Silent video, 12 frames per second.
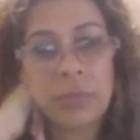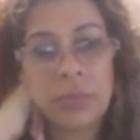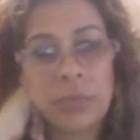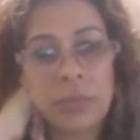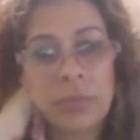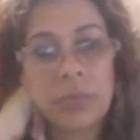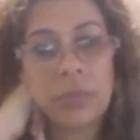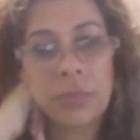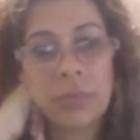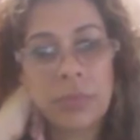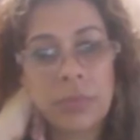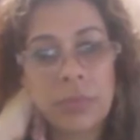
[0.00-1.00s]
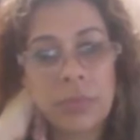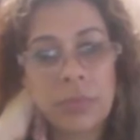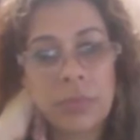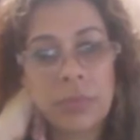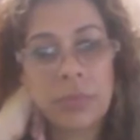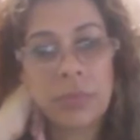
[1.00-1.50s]

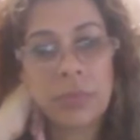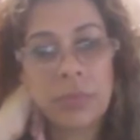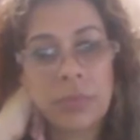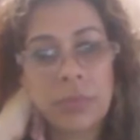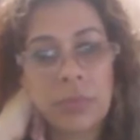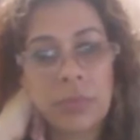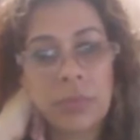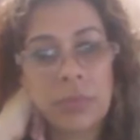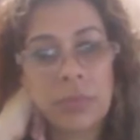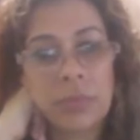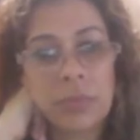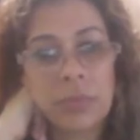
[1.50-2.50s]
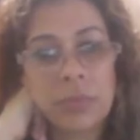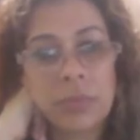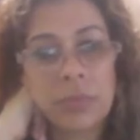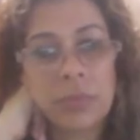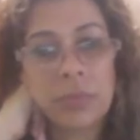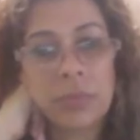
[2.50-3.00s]

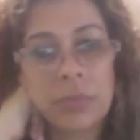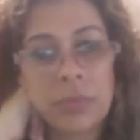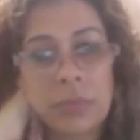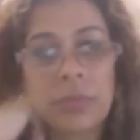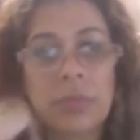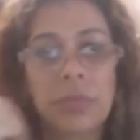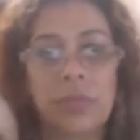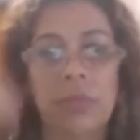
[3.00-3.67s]
[no speech]